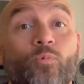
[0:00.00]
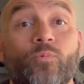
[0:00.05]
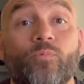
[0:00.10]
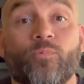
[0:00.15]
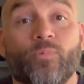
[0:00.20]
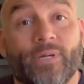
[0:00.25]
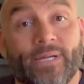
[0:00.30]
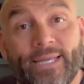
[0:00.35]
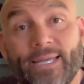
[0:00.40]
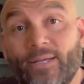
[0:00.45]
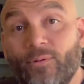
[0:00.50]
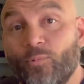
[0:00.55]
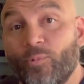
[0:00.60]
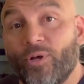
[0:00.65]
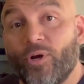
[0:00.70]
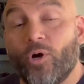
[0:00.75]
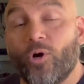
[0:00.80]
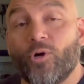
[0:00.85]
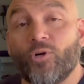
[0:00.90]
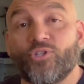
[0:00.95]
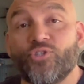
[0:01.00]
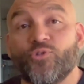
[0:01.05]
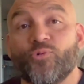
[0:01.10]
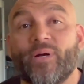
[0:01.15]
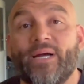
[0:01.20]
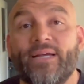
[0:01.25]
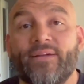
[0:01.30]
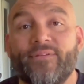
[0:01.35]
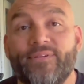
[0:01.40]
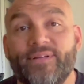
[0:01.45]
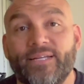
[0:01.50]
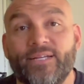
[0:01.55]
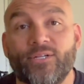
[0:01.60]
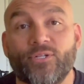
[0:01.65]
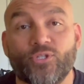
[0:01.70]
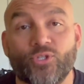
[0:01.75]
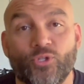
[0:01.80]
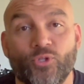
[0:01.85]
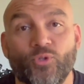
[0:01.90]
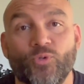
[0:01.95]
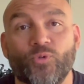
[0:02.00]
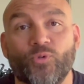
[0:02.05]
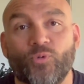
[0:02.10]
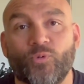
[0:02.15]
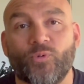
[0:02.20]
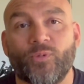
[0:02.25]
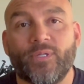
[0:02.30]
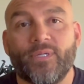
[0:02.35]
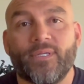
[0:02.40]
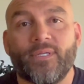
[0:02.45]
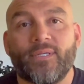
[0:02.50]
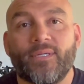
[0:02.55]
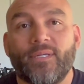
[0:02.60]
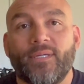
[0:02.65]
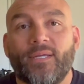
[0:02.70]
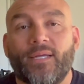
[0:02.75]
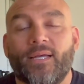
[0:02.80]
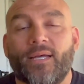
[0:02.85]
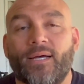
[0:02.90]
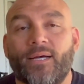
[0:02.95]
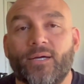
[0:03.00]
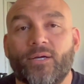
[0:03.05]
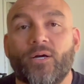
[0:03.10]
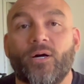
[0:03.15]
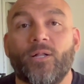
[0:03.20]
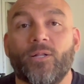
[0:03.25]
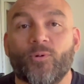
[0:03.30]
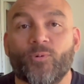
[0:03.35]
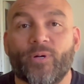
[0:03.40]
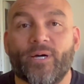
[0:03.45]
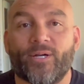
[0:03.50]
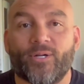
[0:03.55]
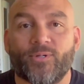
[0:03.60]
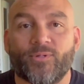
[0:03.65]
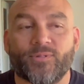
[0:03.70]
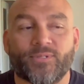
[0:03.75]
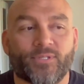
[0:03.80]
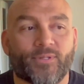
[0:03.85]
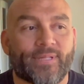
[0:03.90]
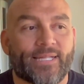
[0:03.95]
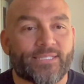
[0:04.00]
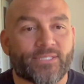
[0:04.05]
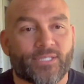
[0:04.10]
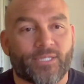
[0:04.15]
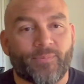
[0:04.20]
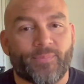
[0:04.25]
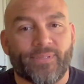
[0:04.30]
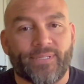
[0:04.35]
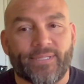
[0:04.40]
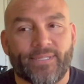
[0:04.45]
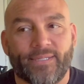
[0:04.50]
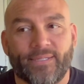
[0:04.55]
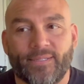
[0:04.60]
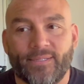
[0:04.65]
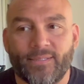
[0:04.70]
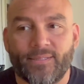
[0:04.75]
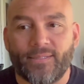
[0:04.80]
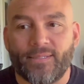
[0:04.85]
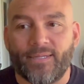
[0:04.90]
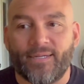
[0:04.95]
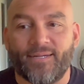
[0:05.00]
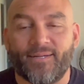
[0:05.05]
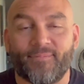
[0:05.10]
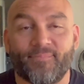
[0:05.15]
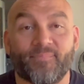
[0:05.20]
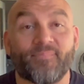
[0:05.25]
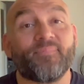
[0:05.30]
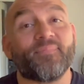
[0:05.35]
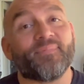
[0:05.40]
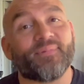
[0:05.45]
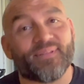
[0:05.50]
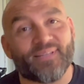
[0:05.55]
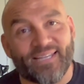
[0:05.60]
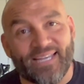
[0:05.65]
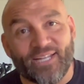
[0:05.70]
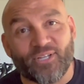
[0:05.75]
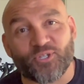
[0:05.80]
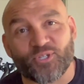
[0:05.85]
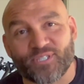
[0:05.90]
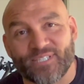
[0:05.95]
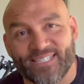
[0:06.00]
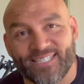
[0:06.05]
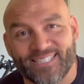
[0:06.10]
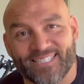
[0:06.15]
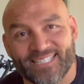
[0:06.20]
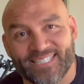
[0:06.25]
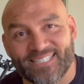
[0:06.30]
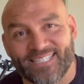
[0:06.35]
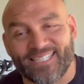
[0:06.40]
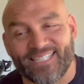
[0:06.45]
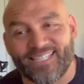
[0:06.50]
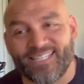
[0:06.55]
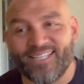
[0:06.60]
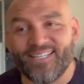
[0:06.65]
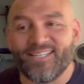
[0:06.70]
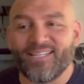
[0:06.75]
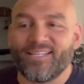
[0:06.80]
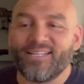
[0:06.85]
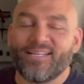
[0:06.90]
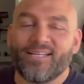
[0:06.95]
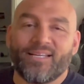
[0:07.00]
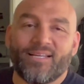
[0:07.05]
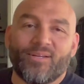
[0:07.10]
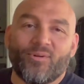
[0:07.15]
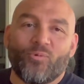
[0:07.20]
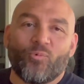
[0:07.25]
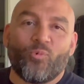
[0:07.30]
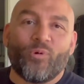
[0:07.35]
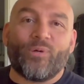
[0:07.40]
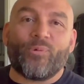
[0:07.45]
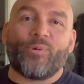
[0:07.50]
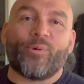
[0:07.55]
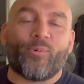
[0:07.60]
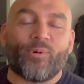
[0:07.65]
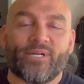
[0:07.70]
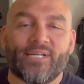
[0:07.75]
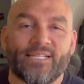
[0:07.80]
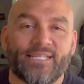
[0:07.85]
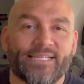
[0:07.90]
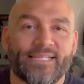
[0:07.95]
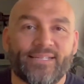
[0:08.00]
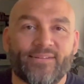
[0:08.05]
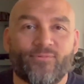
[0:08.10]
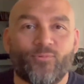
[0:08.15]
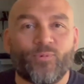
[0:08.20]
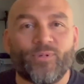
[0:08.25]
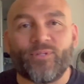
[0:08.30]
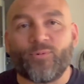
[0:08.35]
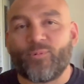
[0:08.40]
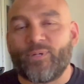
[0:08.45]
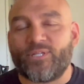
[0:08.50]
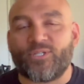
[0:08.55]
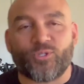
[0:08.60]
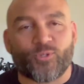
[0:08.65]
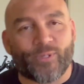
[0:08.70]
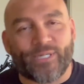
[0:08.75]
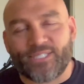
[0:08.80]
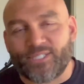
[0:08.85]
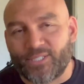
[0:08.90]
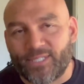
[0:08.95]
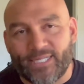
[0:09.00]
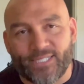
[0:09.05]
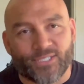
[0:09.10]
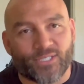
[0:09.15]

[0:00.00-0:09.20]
Again, we are driving to Colorado, so that's going to be interesting to see when we want to leave, when the registration dates